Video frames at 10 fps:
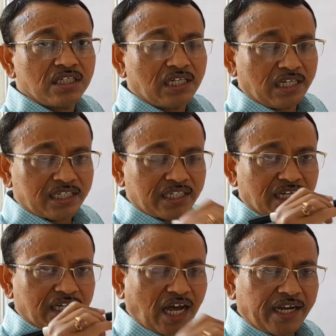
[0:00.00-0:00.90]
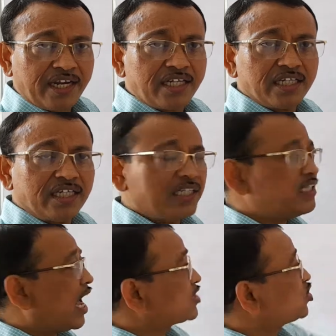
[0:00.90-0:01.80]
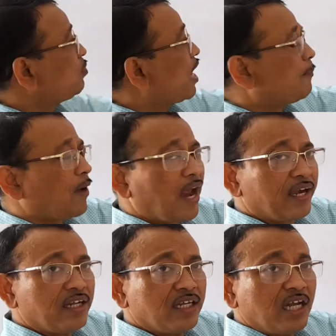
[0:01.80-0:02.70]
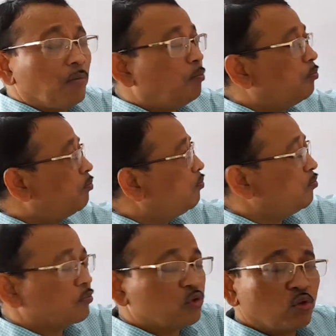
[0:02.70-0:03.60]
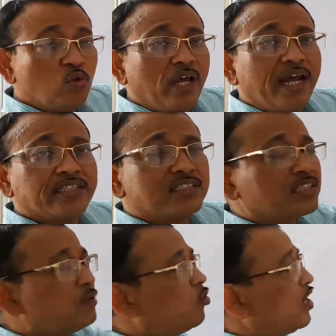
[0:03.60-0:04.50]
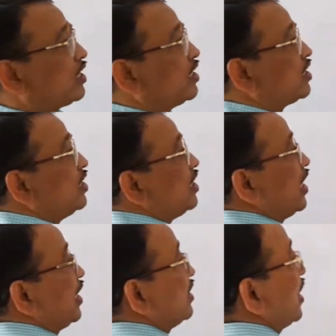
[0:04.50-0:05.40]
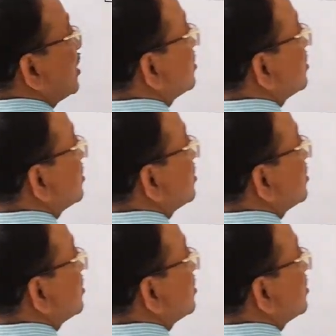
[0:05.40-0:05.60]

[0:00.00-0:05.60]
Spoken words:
Electrical current has to be applied through a stimulator, and that